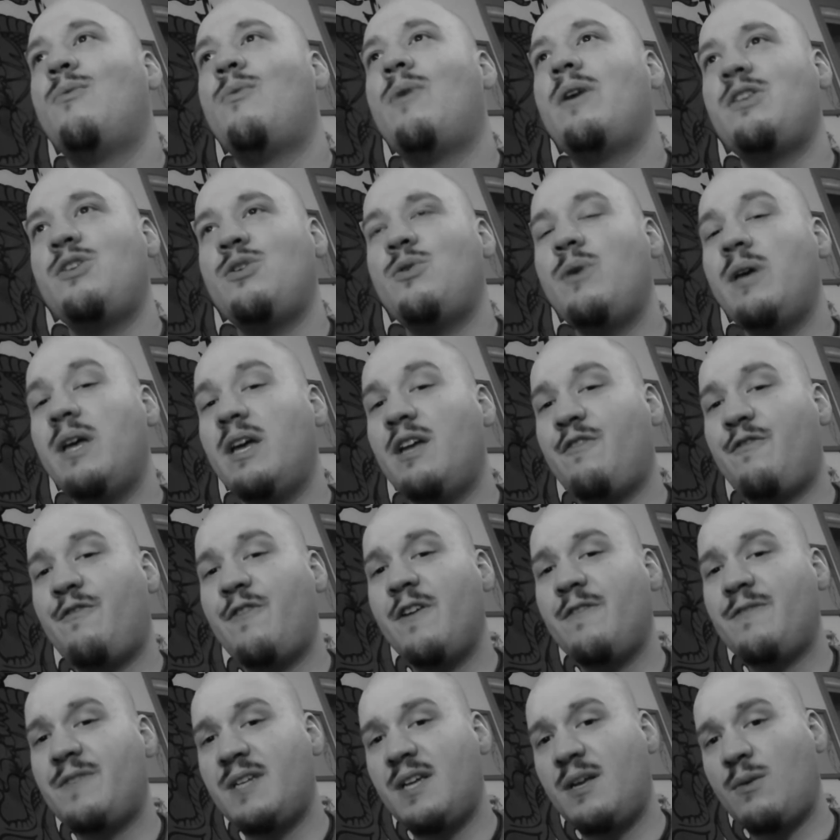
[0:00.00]
when you hit
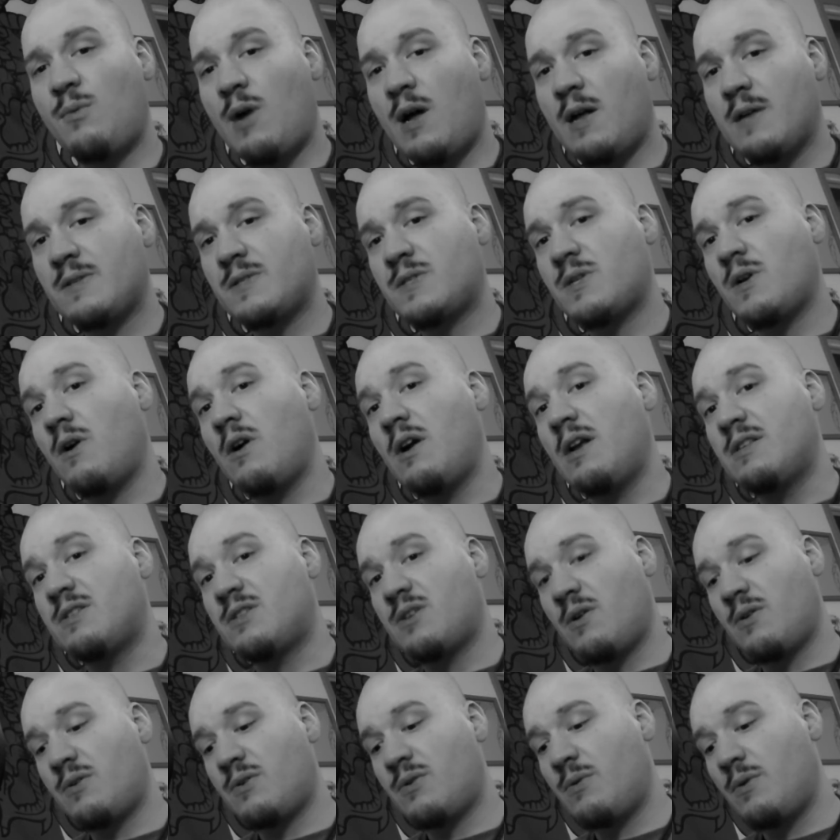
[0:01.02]
50 in WildStar and
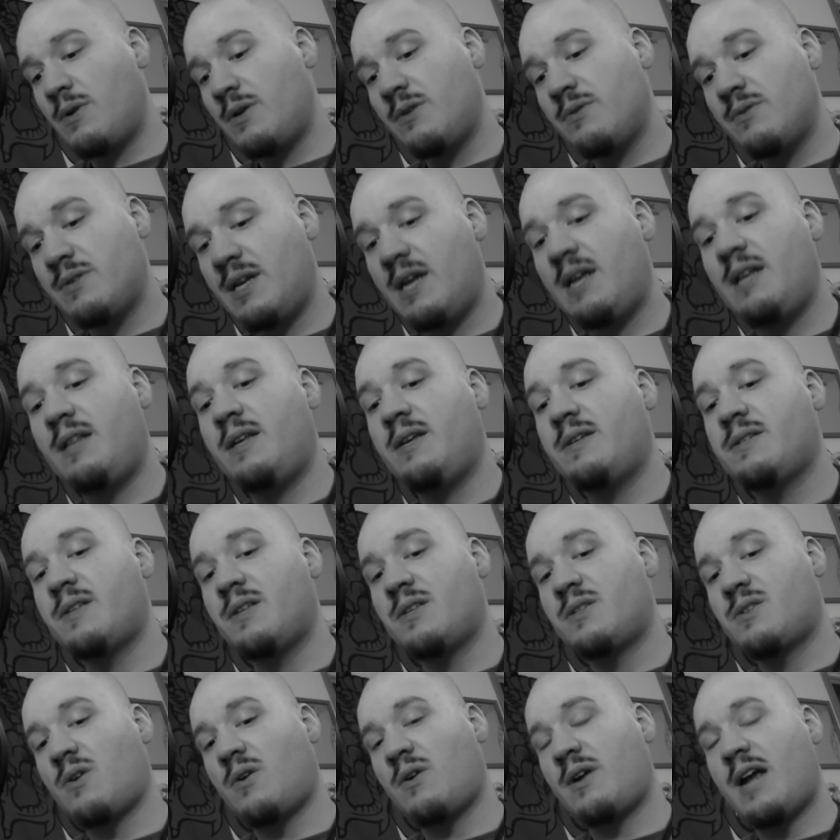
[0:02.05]
start doing your dailies
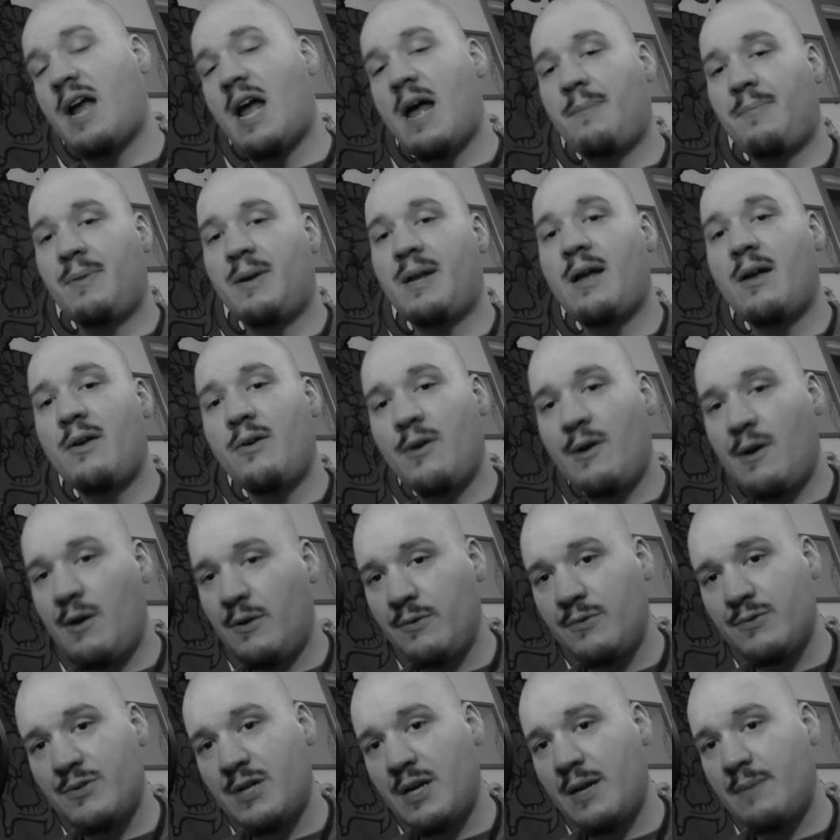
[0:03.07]
and start capping out your
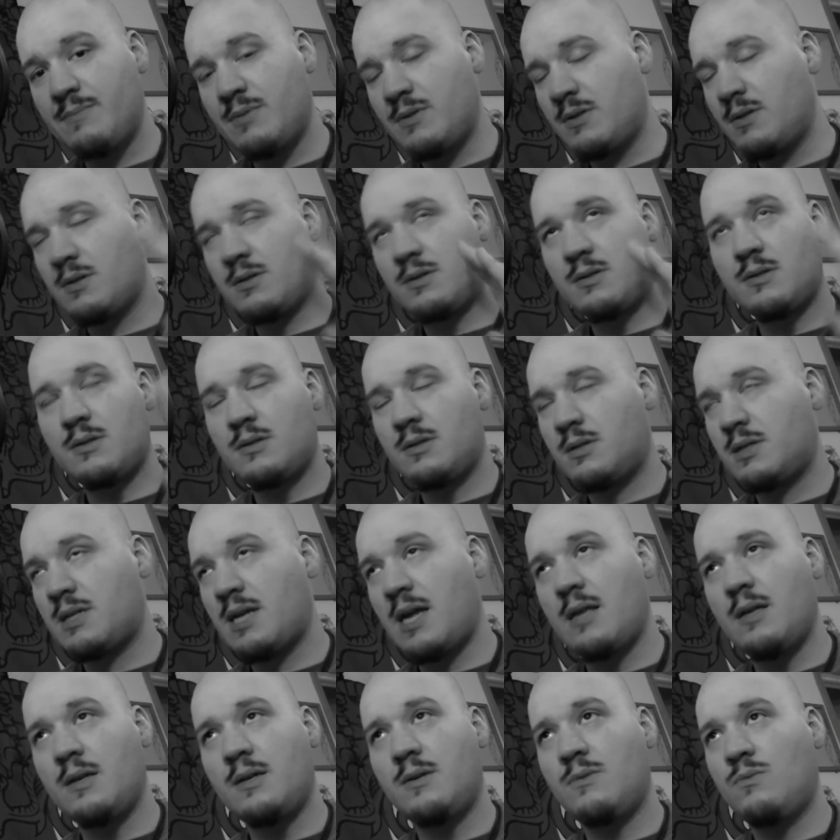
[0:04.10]
Elder Gems and just
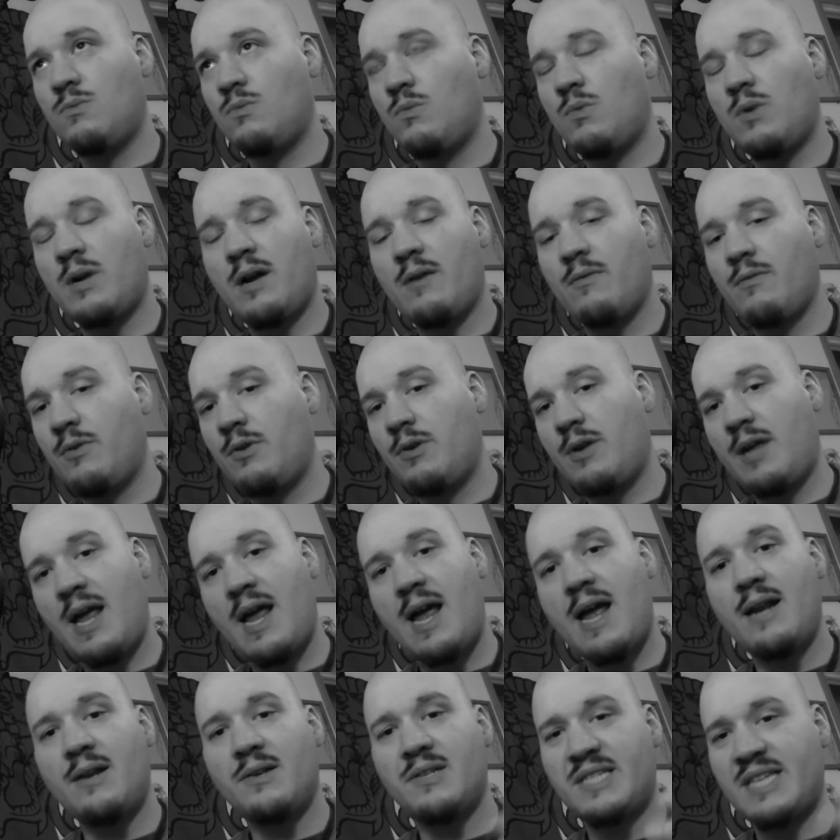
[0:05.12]
selling whatever you
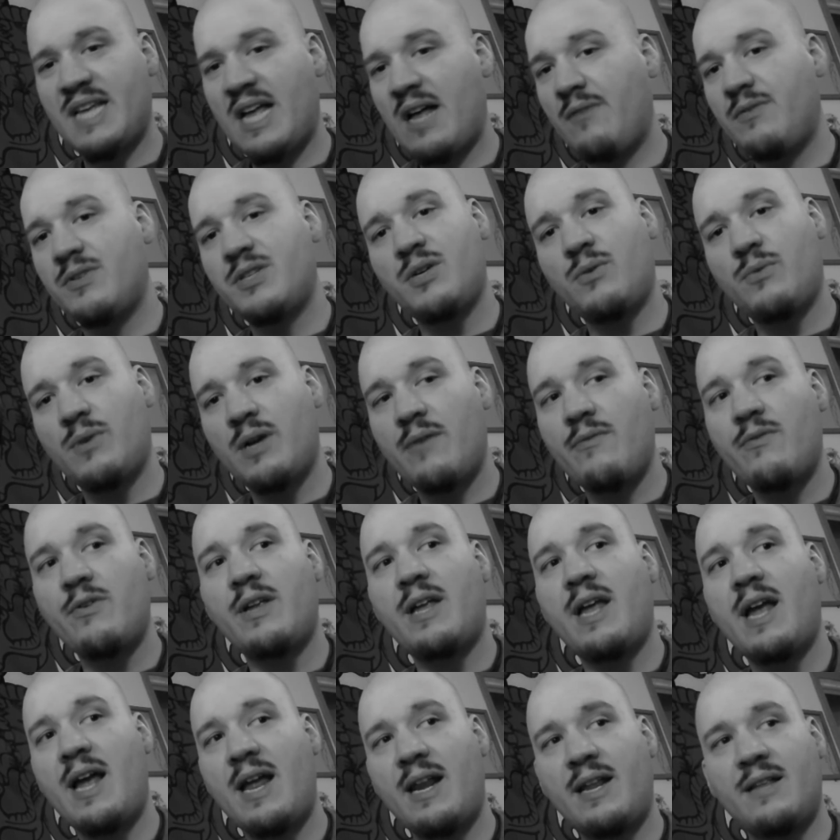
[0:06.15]
can and salvaging whatever
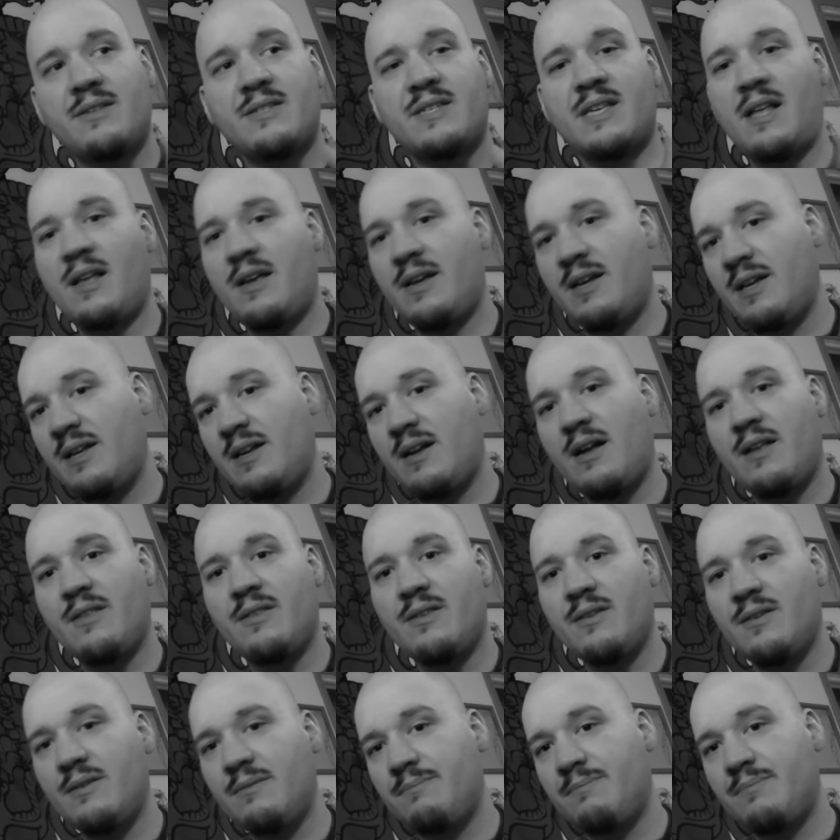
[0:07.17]
you can and selling it
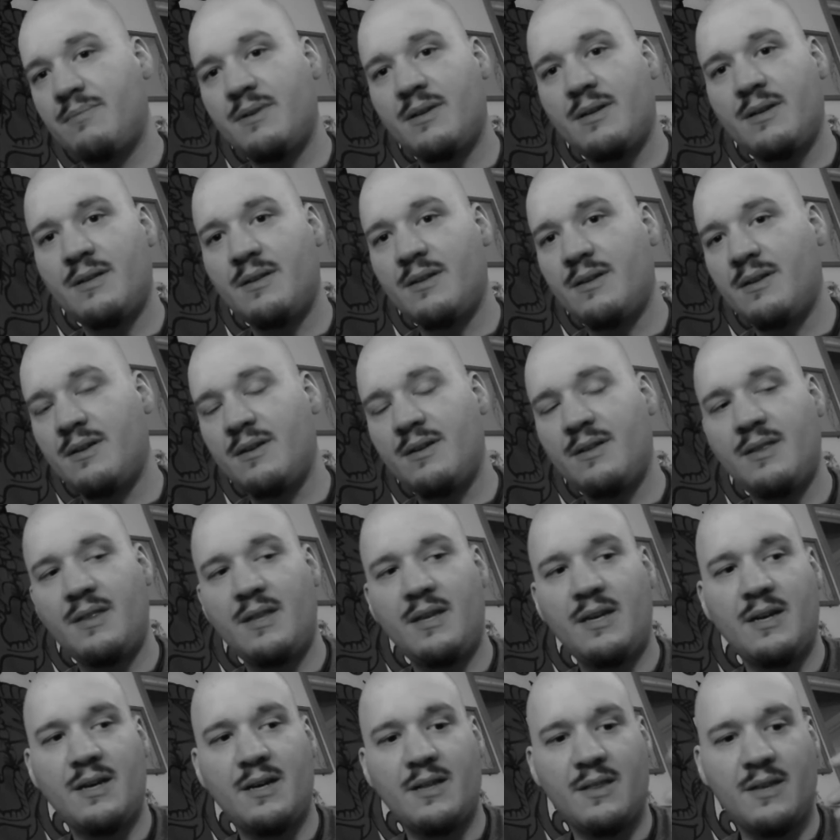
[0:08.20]
on
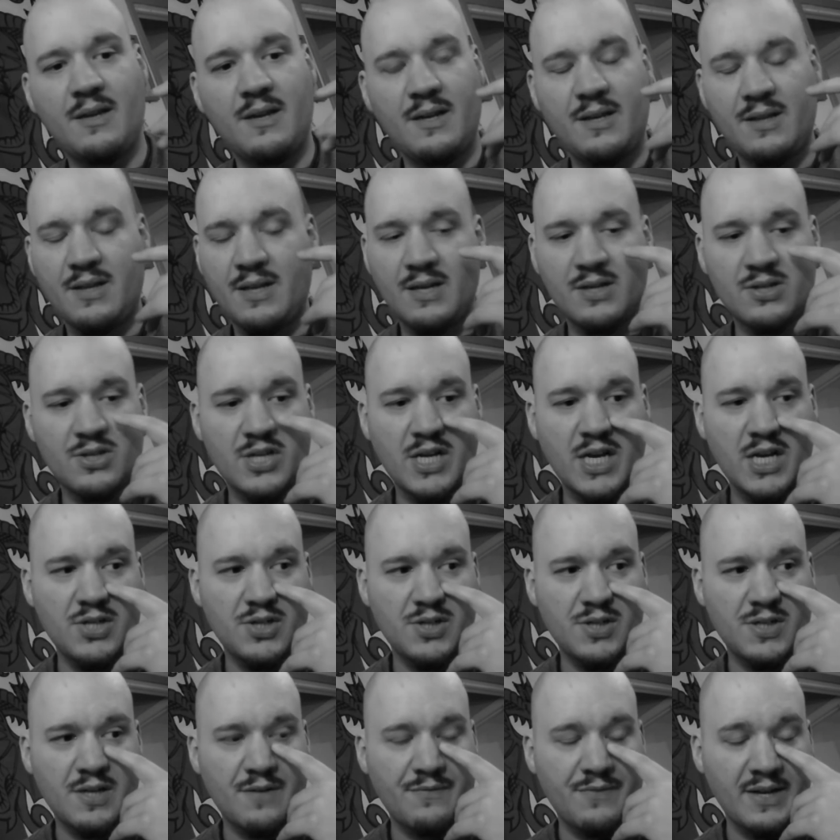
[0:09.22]
the
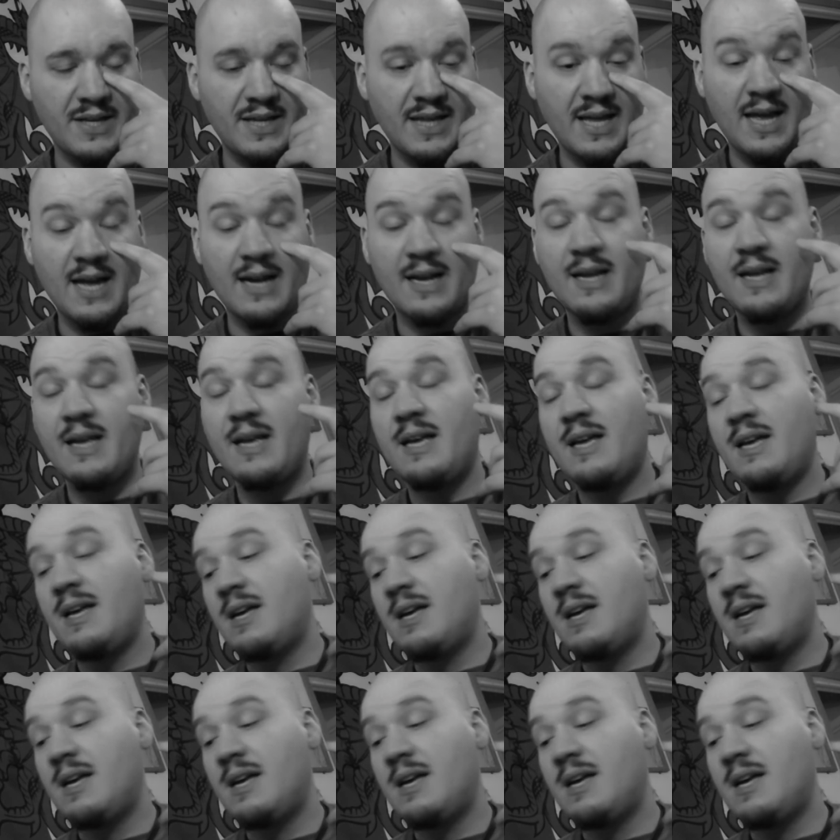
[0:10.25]
exchange and stuff like that,